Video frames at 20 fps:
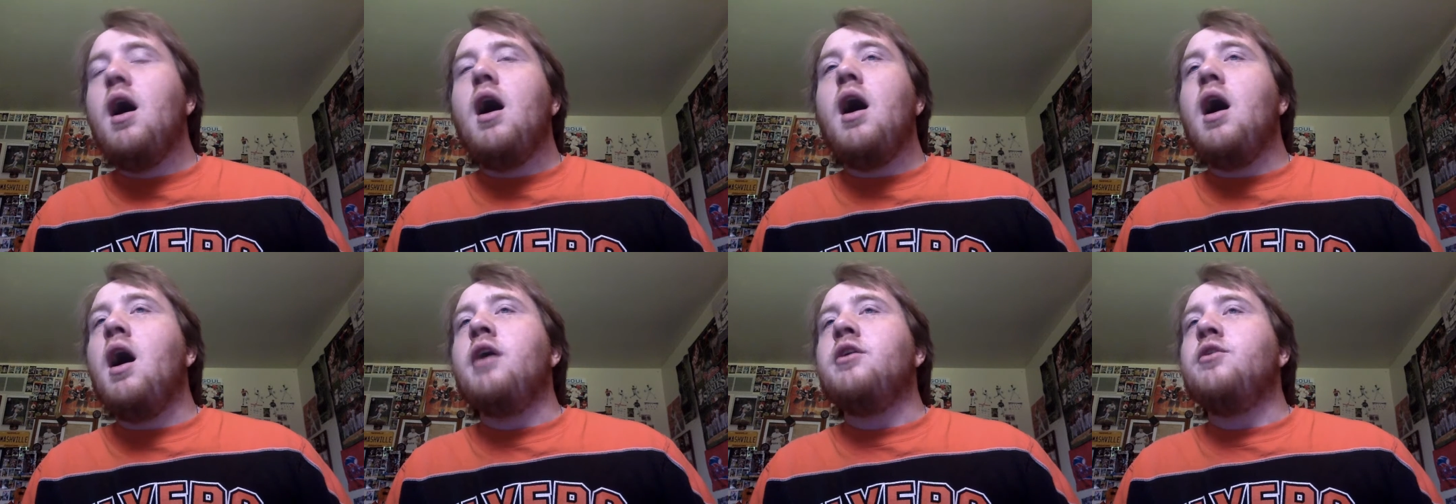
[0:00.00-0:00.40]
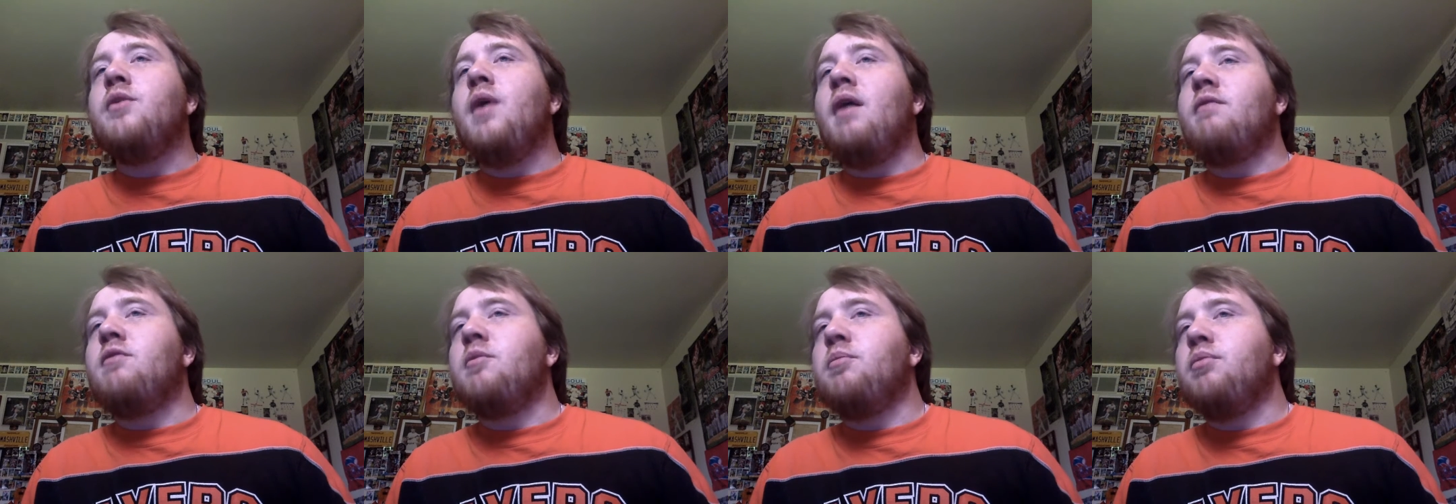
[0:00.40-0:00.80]
Uh,
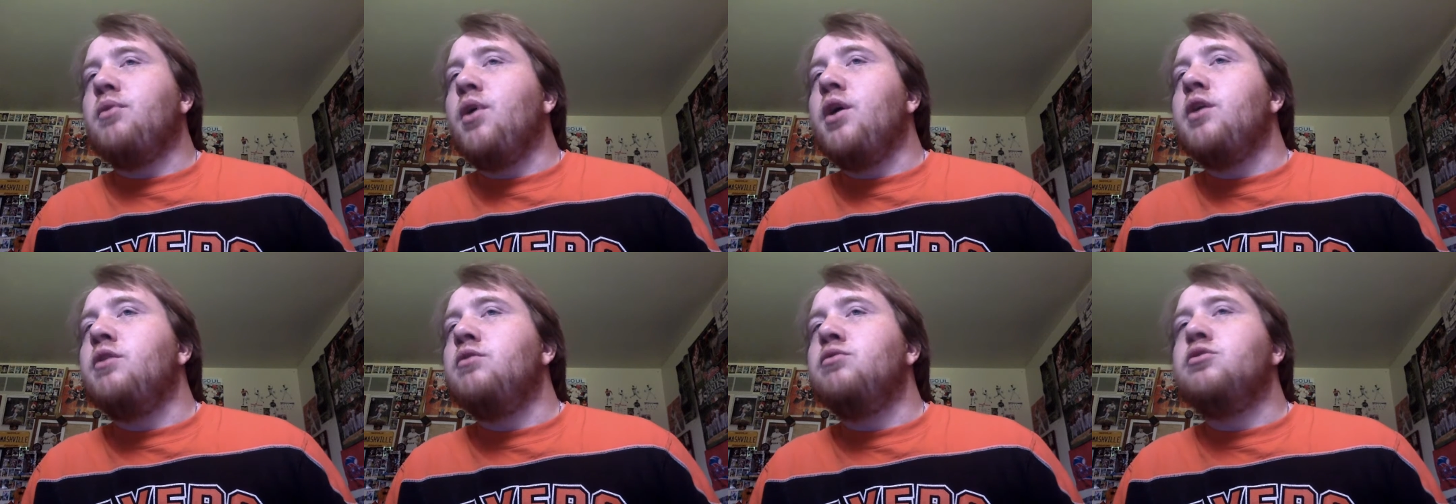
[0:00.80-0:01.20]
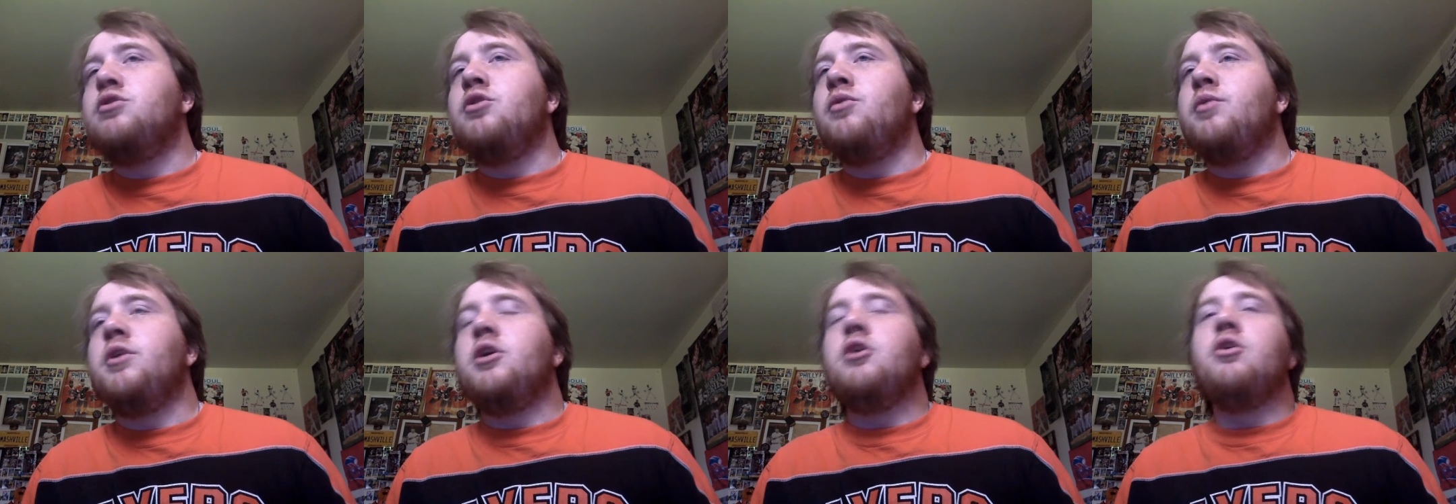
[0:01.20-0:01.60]
you have to play who's
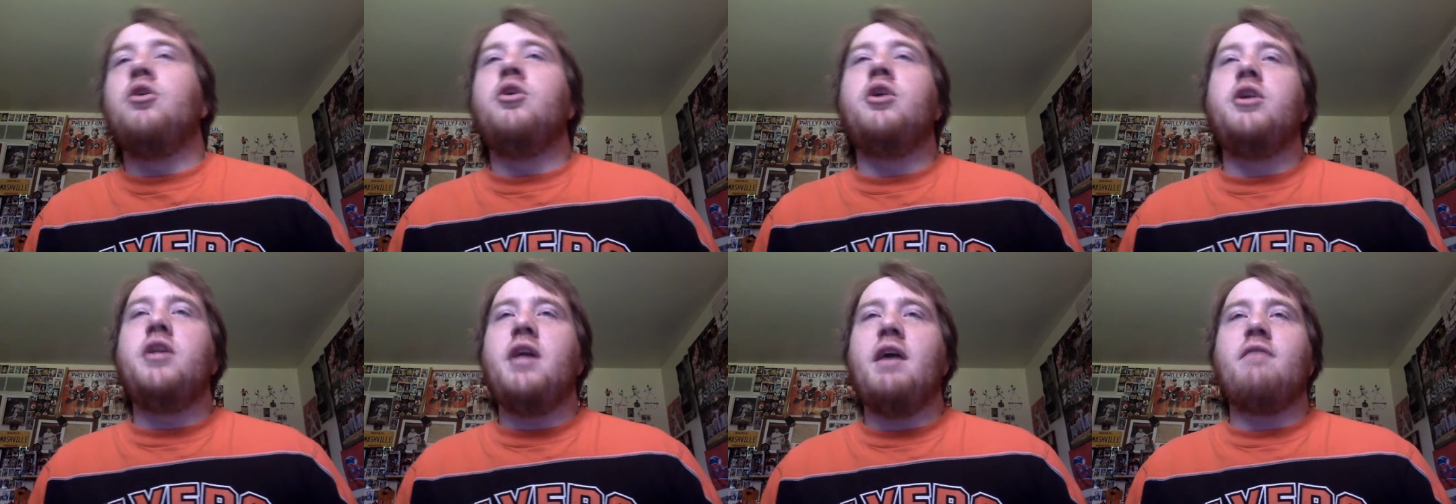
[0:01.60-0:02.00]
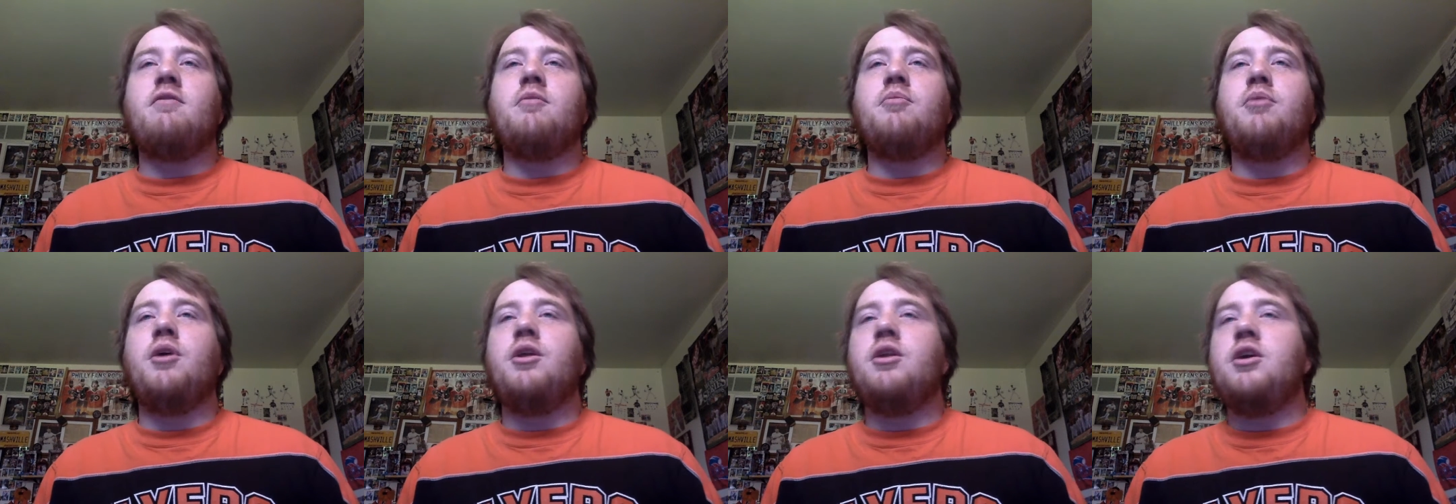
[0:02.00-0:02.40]
doing good, and you have
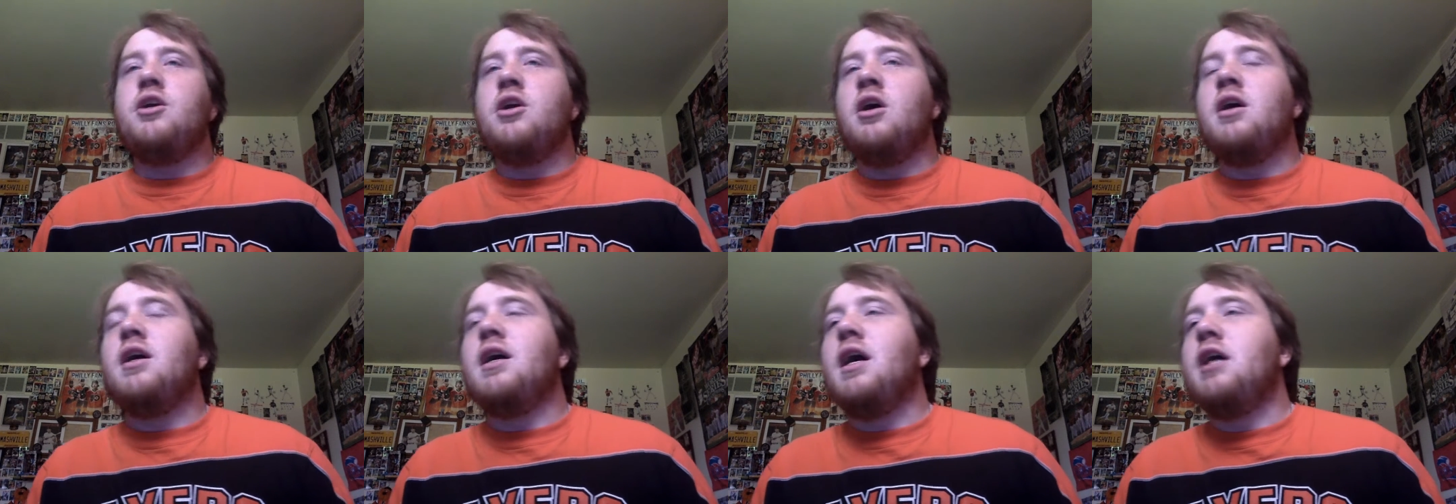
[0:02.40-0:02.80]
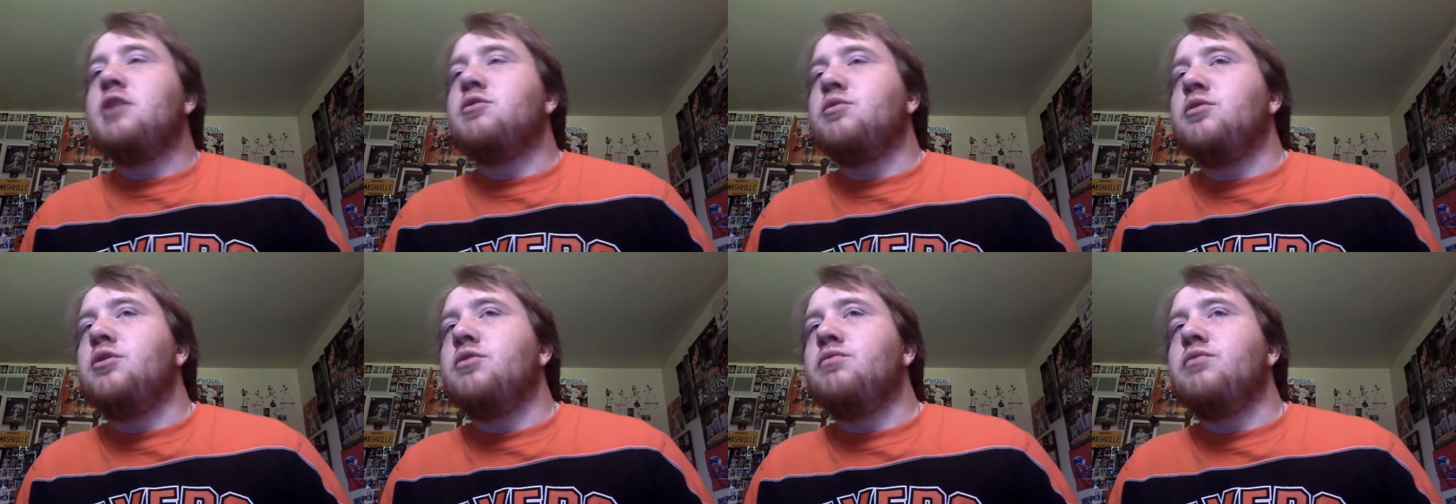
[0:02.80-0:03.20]
to play the young
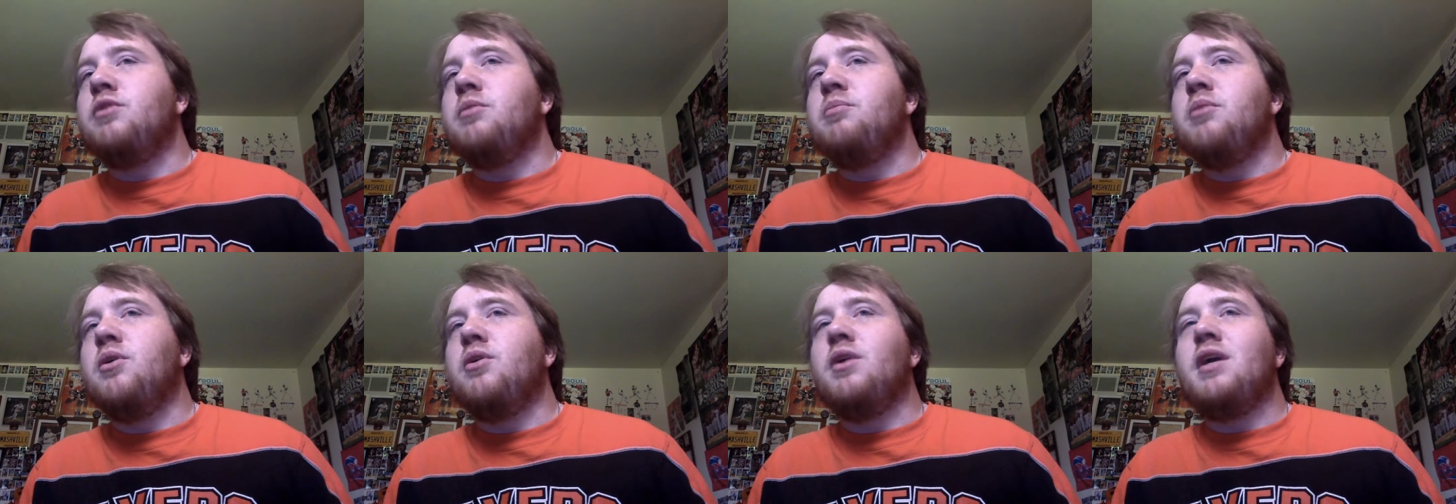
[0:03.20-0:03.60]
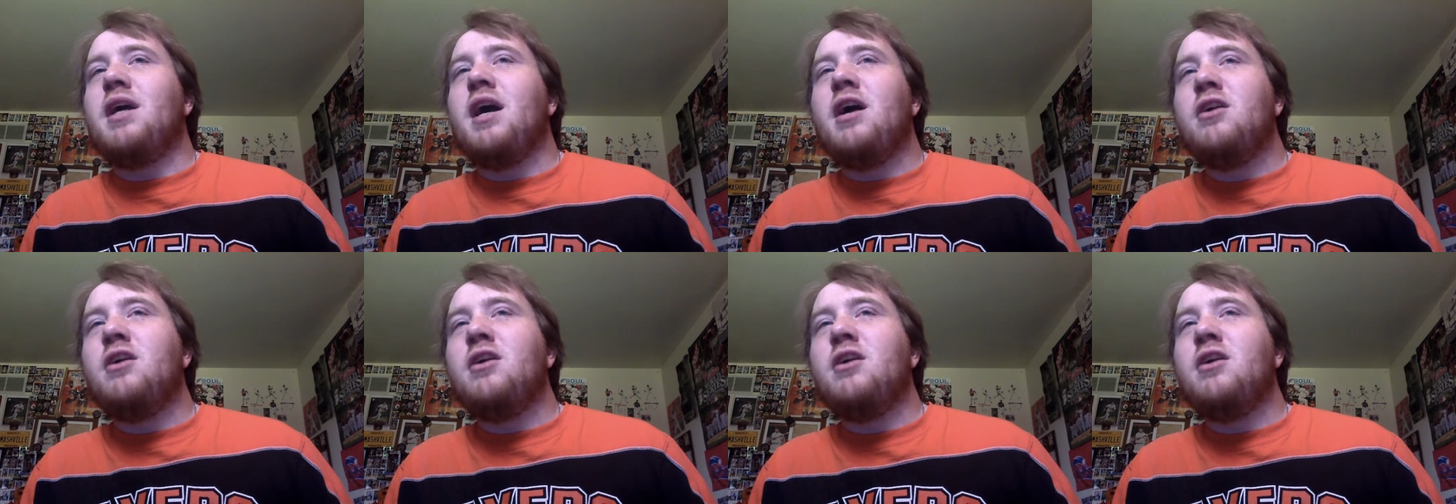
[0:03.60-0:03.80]
guys when you're rebuilding.